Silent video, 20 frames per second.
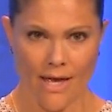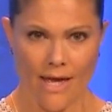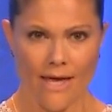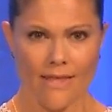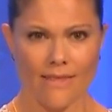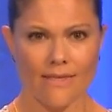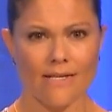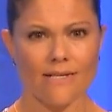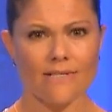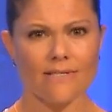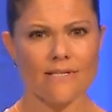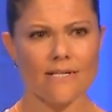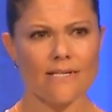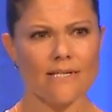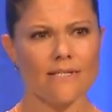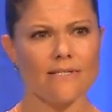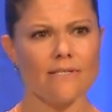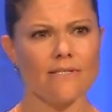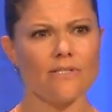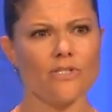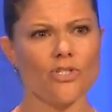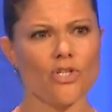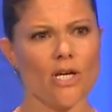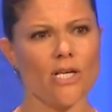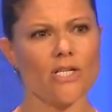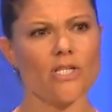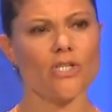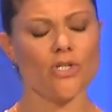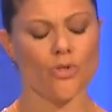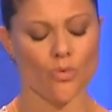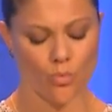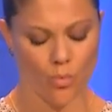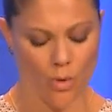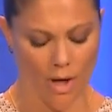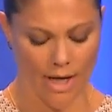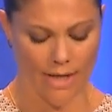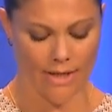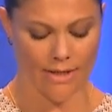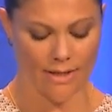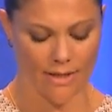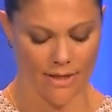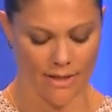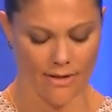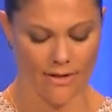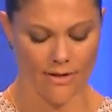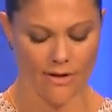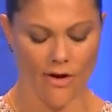And this is just one